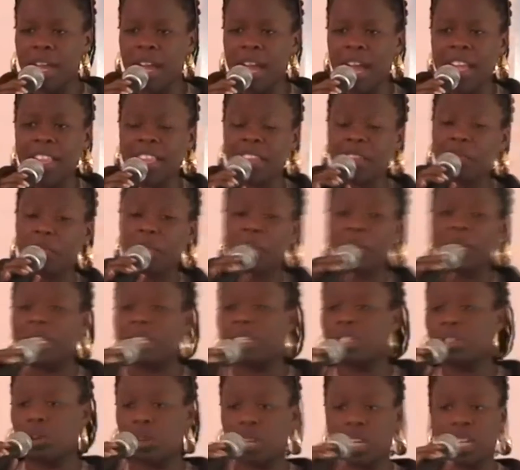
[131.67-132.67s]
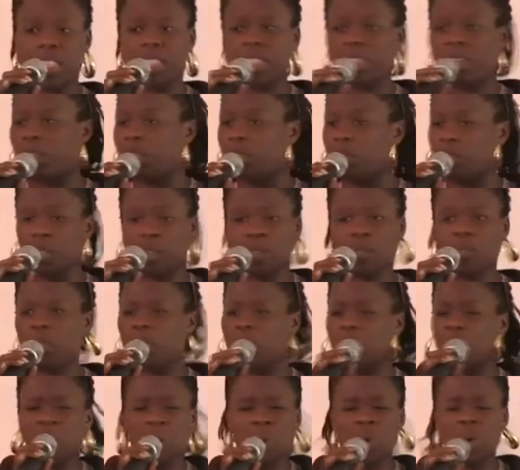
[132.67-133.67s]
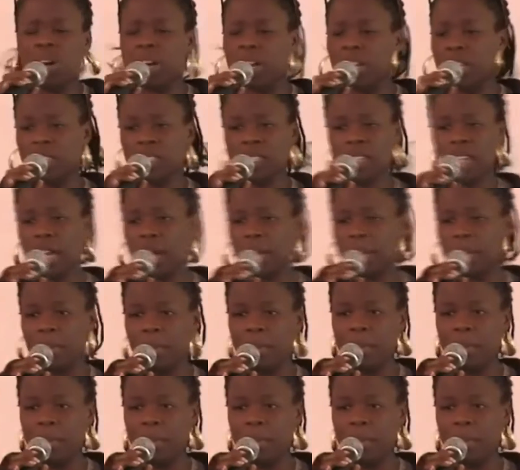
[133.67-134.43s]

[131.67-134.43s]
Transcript: and they've been disconnected for the longest time.